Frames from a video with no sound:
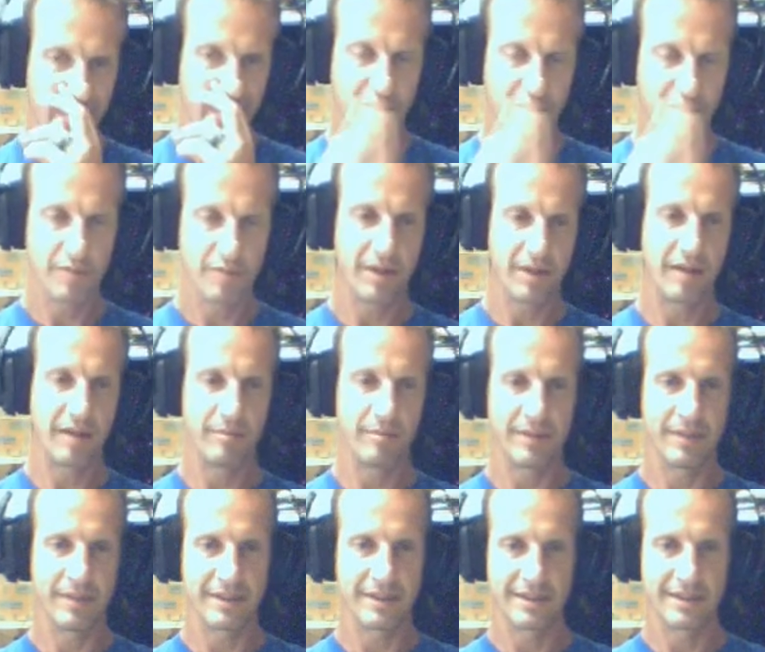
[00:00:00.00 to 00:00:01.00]
Another
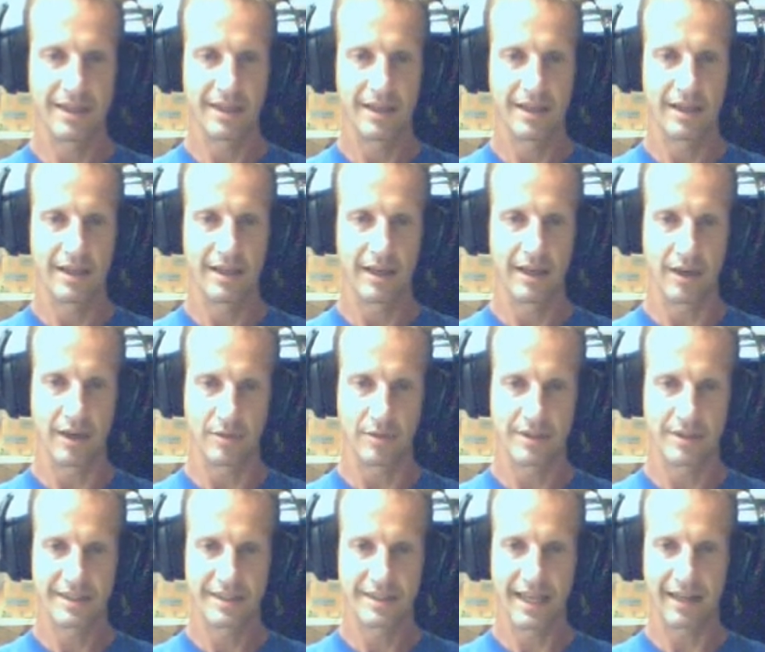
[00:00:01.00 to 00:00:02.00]
problem is,
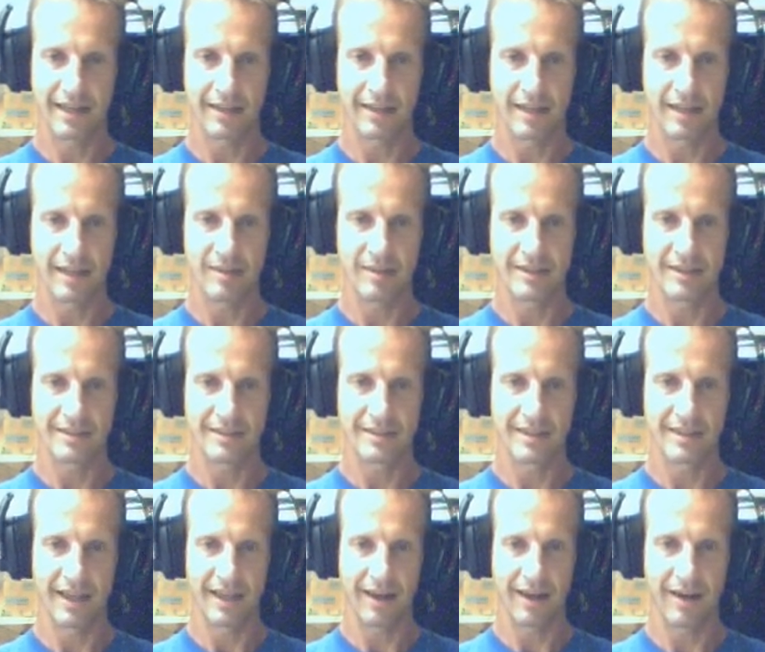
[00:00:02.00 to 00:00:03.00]
setting
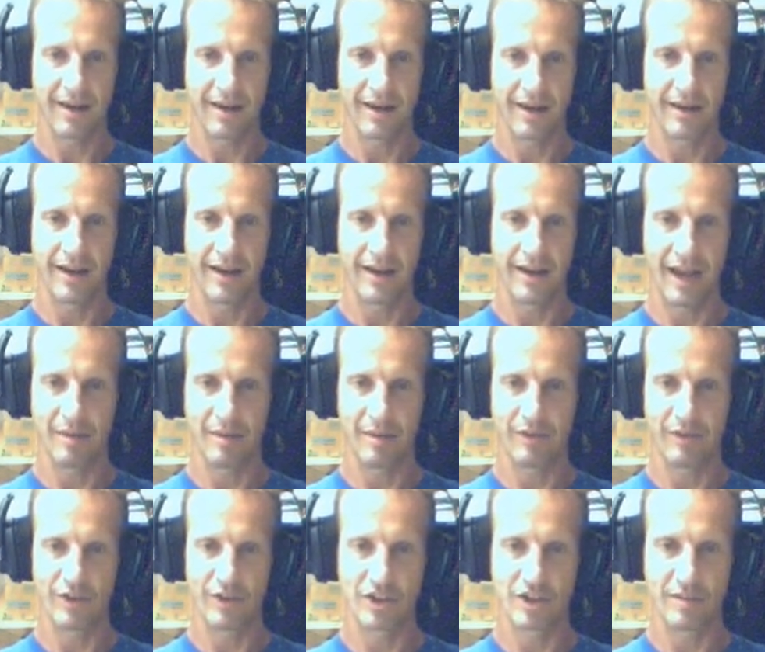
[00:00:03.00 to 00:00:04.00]
limits on how
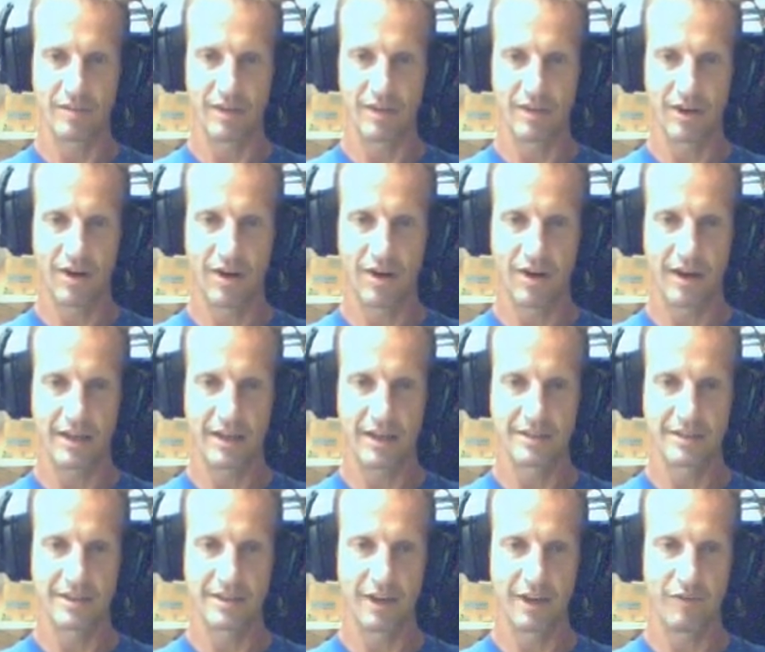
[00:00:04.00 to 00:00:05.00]
many fish can be caught
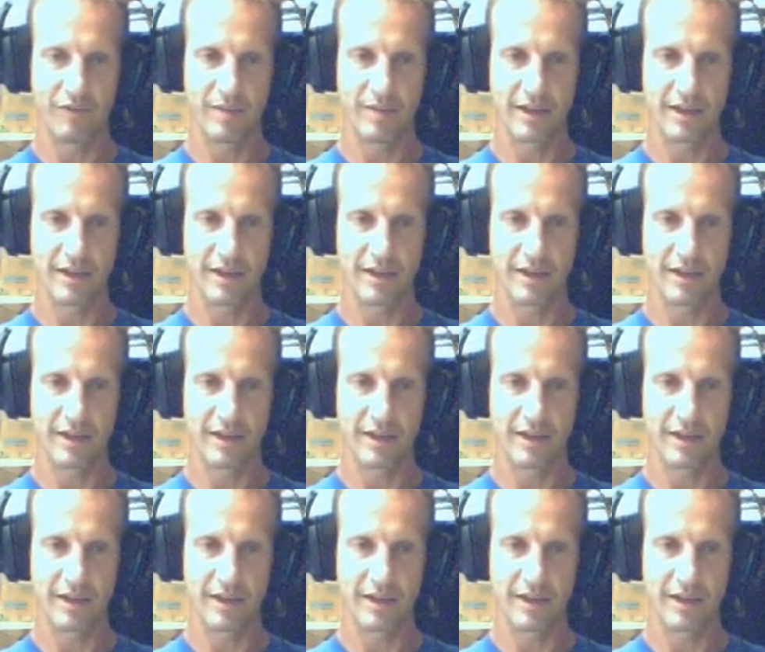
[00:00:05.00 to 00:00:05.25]
is tough,